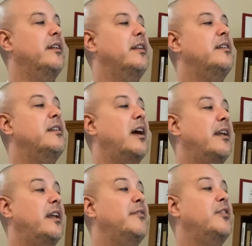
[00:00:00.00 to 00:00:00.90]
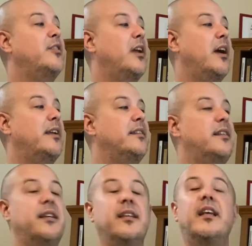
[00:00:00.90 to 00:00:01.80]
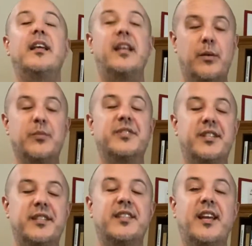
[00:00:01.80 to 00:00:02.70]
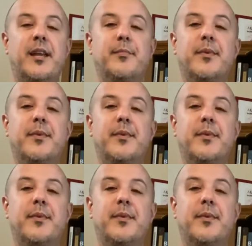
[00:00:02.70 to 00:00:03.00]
Night after night, it was the same.